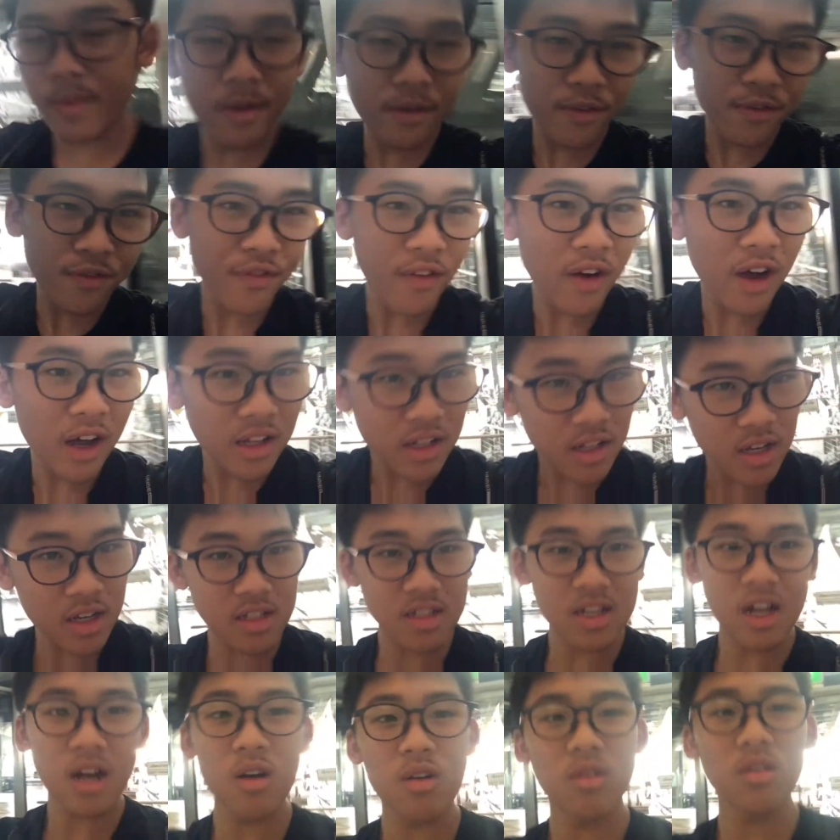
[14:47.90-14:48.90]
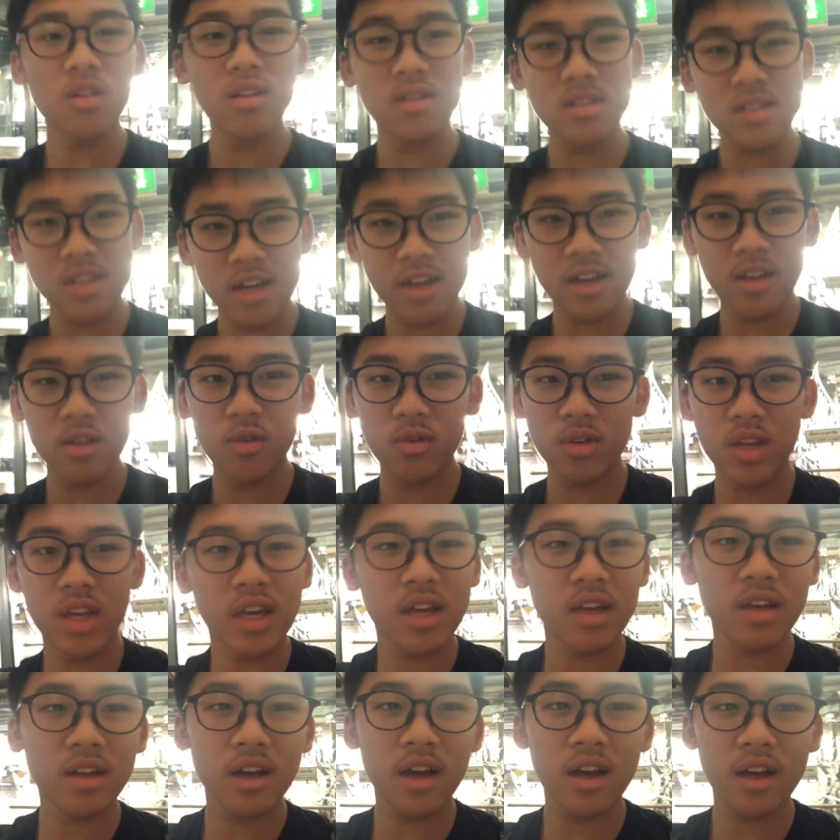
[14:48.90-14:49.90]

my father is outside looking.